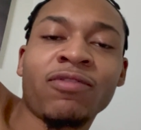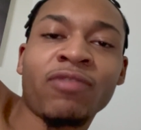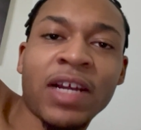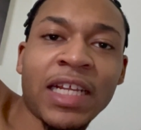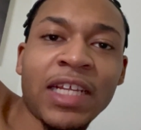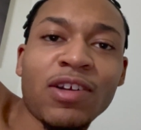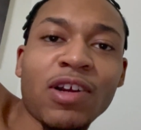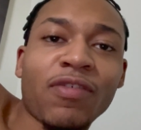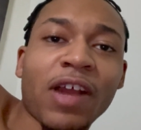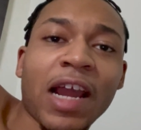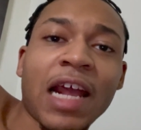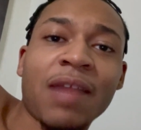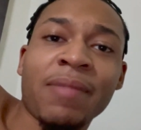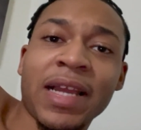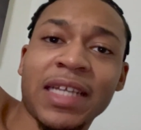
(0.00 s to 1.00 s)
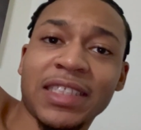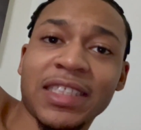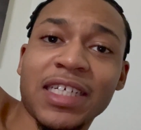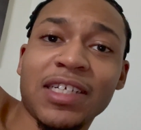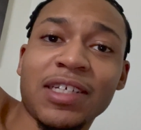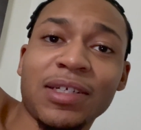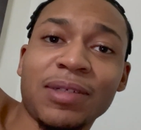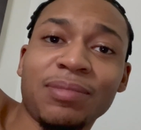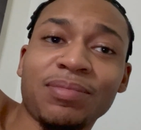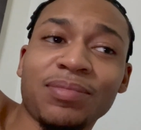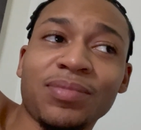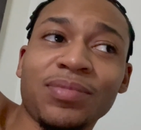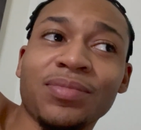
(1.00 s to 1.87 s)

ready or if I gotta make some.